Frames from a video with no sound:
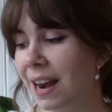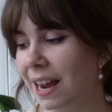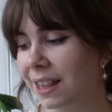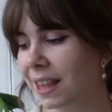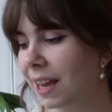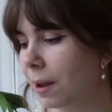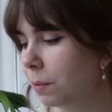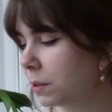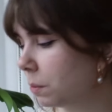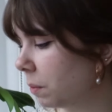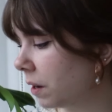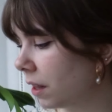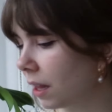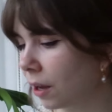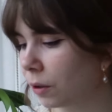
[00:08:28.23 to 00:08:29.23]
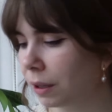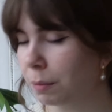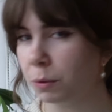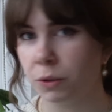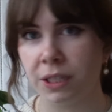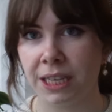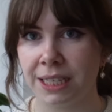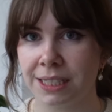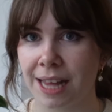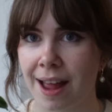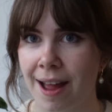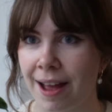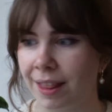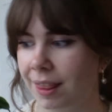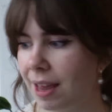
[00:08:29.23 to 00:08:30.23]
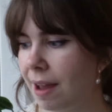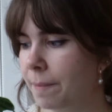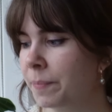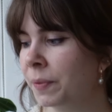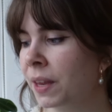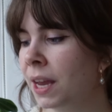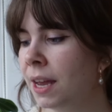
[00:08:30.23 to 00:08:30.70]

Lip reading: I think it was one of the only boutiques that had that,